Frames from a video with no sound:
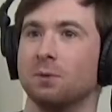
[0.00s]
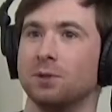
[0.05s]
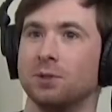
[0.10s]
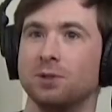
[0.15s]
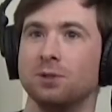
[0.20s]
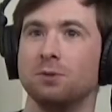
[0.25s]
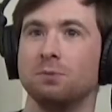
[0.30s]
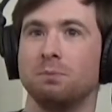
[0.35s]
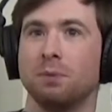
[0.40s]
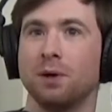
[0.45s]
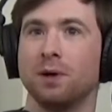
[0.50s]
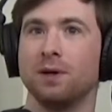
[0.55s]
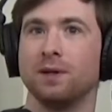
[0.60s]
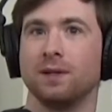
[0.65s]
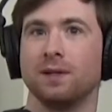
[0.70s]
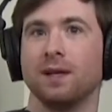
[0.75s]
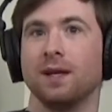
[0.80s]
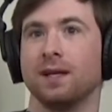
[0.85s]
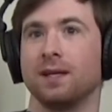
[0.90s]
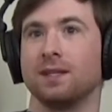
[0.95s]
Would you
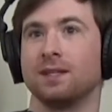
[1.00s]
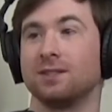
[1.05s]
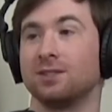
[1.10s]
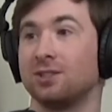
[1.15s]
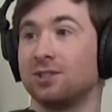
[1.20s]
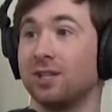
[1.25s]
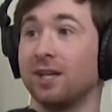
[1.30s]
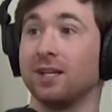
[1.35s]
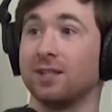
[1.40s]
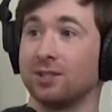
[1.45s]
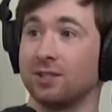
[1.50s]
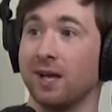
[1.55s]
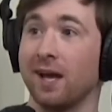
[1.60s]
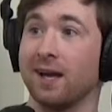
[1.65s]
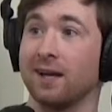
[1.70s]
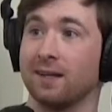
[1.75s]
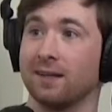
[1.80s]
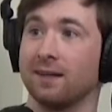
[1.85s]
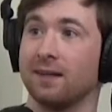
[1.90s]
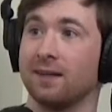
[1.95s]
put like Shake Shack in